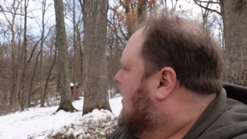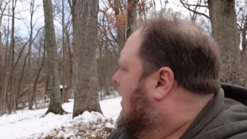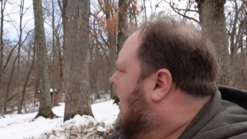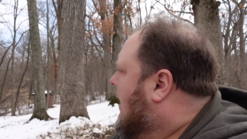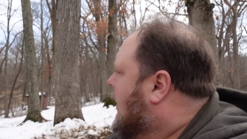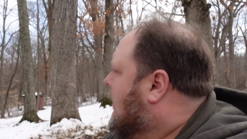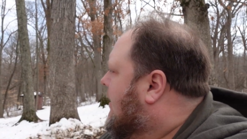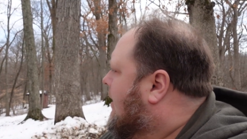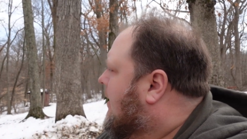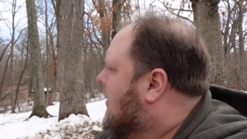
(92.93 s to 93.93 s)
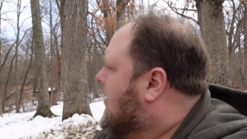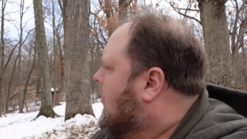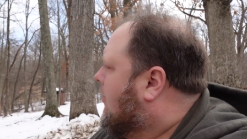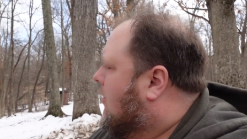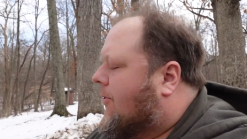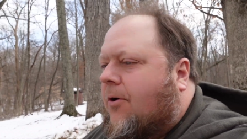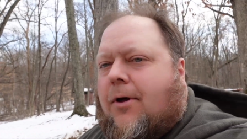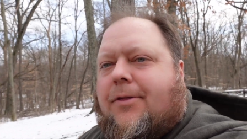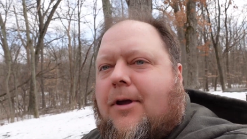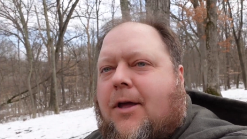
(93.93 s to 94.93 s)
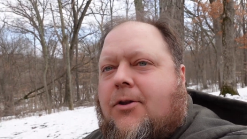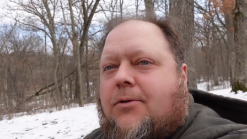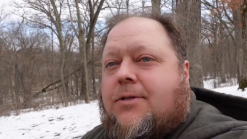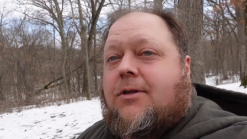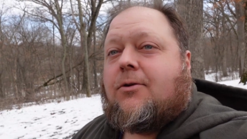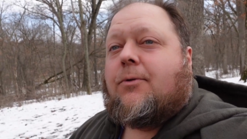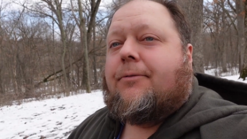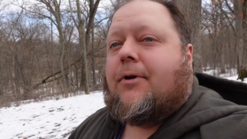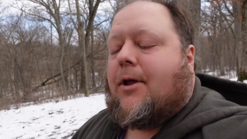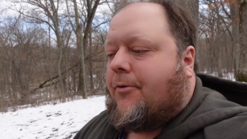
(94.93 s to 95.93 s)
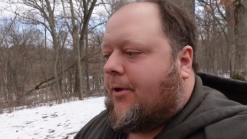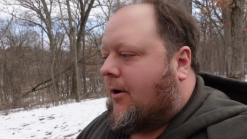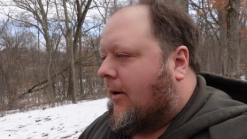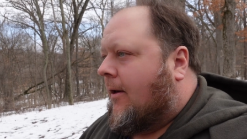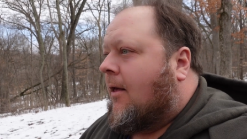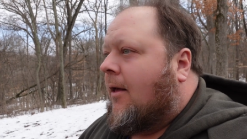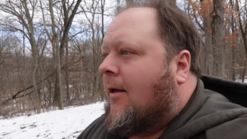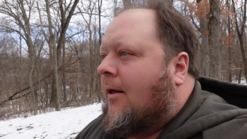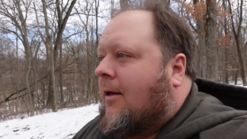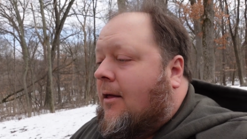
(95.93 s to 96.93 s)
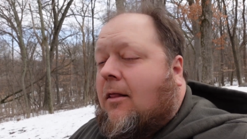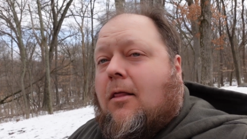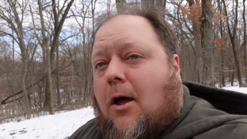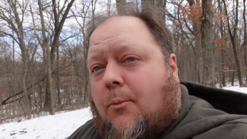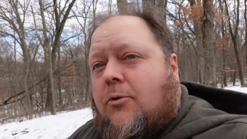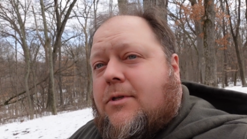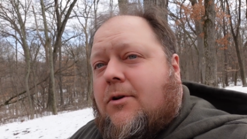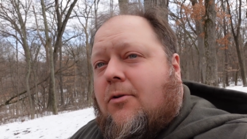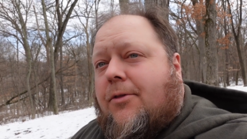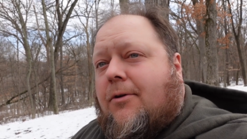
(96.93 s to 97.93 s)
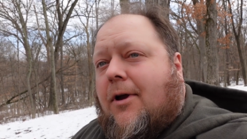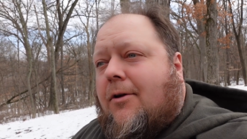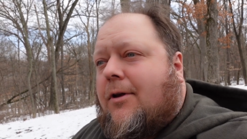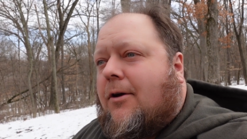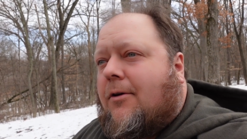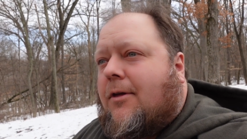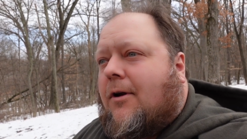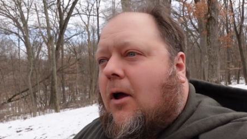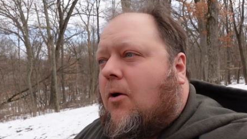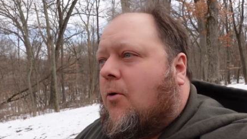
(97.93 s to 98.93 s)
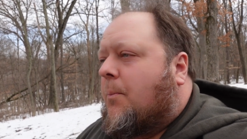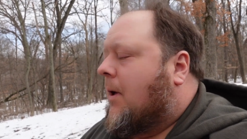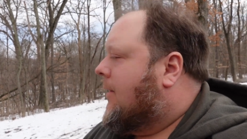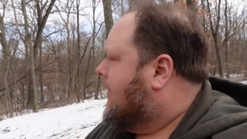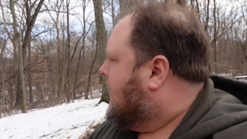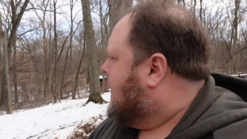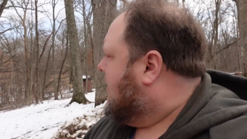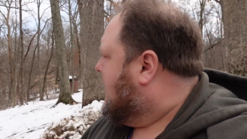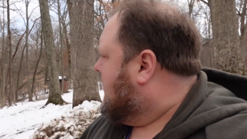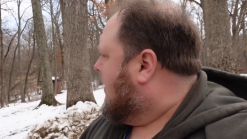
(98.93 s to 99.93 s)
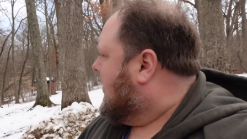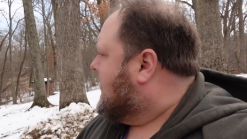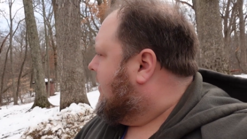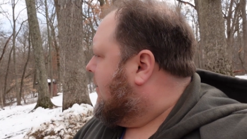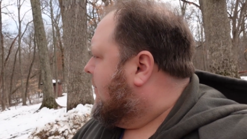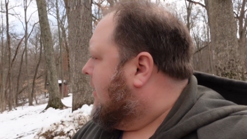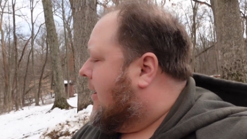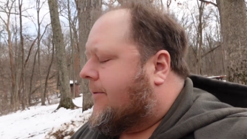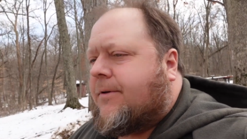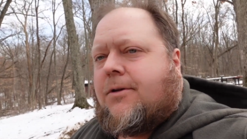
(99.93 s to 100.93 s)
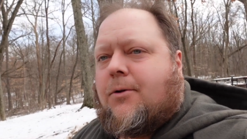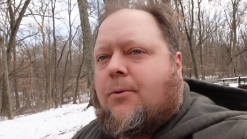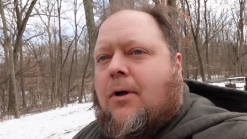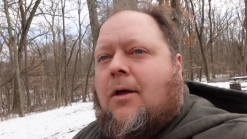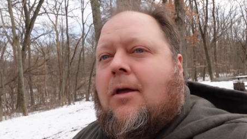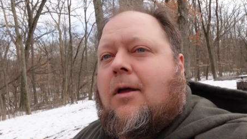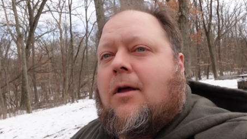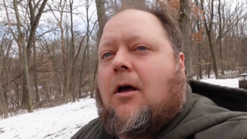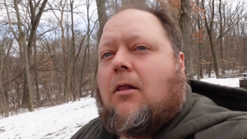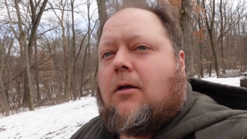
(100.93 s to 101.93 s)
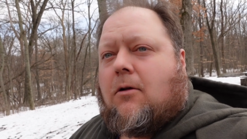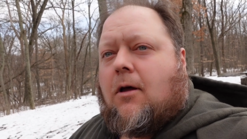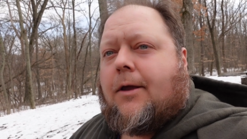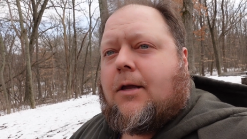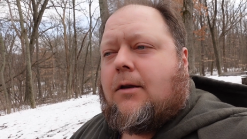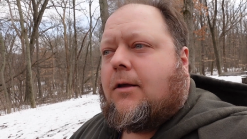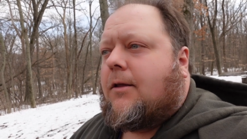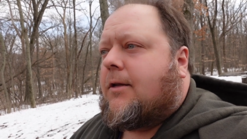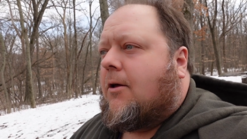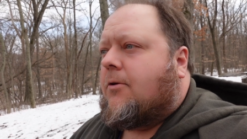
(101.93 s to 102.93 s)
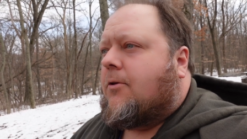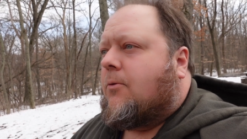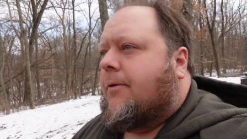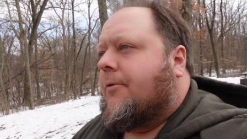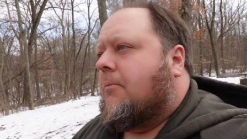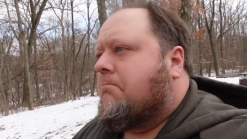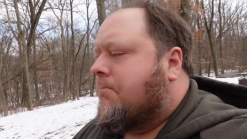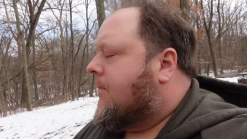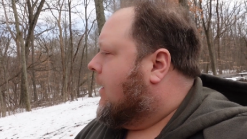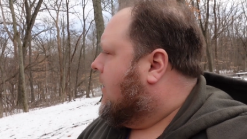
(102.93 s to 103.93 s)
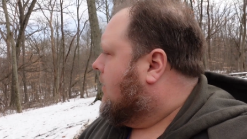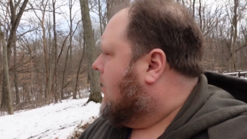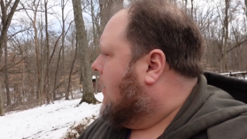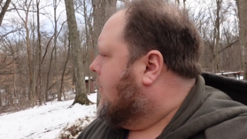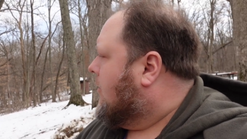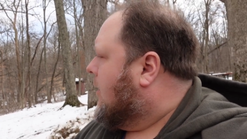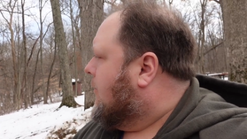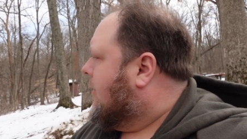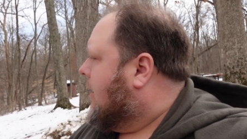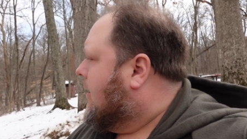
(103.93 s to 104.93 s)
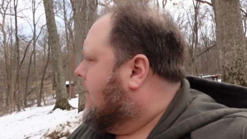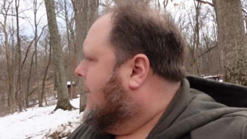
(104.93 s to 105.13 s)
high hill, although I think I do see the river down there. A lot more snow on the ground here than at home. I think I'm going to have to do a little hiking to get down to the river, and I'm okay with that.